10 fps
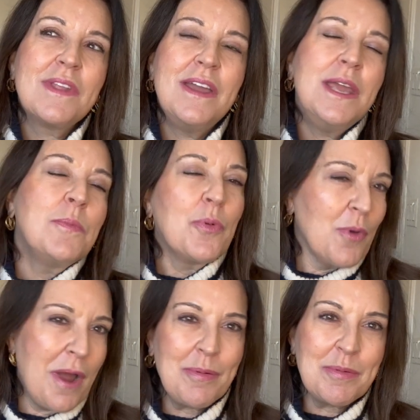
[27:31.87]
It
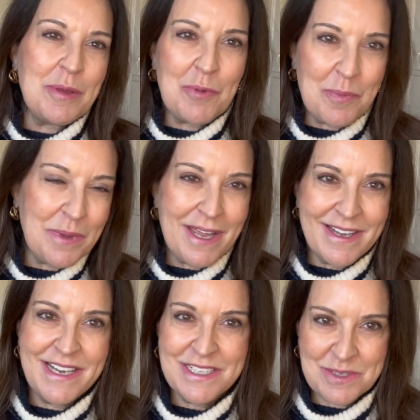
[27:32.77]
probably won't be
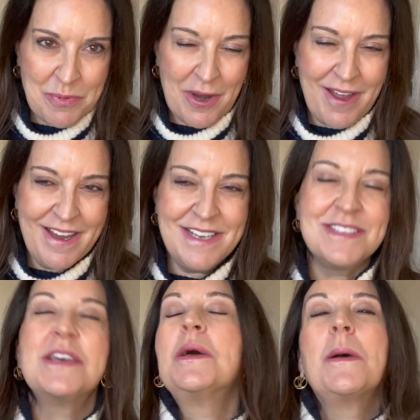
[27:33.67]
any surprise,